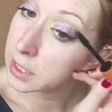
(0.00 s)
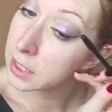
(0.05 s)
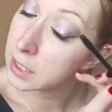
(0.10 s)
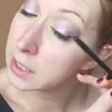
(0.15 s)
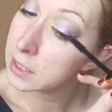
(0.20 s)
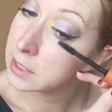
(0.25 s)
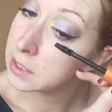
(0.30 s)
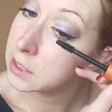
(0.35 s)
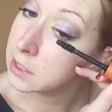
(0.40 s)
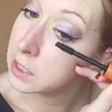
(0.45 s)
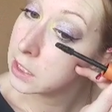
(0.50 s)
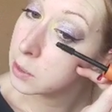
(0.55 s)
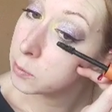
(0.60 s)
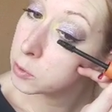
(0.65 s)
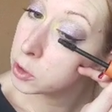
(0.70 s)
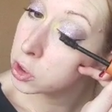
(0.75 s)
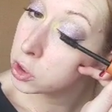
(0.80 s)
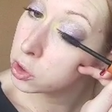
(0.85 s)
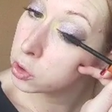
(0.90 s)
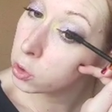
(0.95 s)
pretty
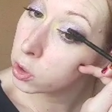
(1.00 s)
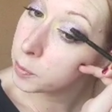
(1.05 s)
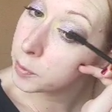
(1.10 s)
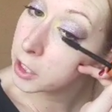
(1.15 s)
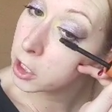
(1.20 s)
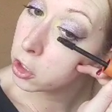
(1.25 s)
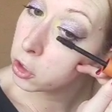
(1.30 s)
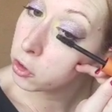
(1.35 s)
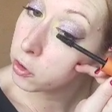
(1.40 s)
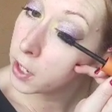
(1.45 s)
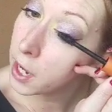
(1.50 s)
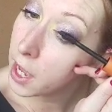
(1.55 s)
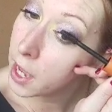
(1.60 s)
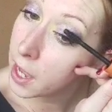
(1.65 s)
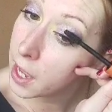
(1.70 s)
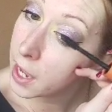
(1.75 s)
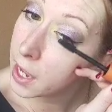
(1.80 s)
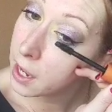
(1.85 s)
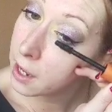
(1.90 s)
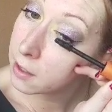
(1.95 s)
deep stormy
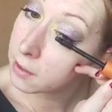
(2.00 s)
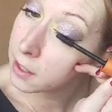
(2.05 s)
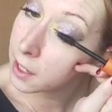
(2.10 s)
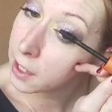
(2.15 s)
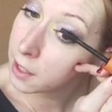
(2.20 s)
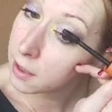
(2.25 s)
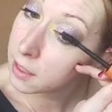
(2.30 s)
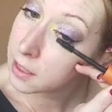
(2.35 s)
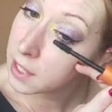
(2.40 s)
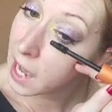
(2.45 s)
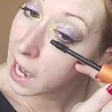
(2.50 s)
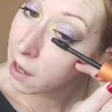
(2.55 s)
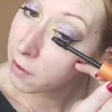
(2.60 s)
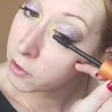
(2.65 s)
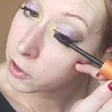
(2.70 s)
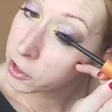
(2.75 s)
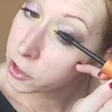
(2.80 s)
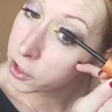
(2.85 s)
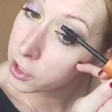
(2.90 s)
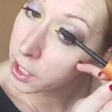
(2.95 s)
gray and like a
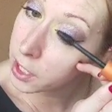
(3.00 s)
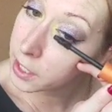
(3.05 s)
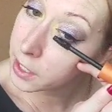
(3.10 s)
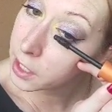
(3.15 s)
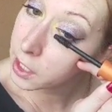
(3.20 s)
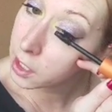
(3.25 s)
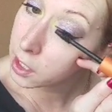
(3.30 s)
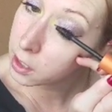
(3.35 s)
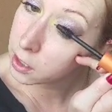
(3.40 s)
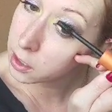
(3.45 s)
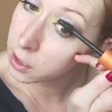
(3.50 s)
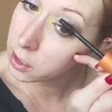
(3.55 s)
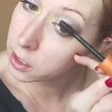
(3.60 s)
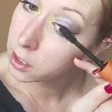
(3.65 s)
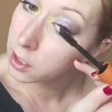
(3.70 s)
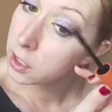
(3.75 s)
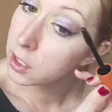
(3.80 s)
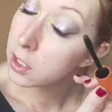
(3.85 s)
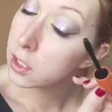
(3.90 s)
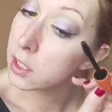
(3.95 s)
lavender kind of
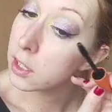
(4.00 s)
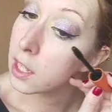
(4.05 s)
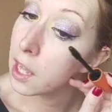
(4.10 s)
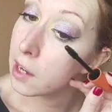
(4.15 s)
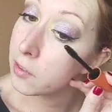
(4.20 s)
color.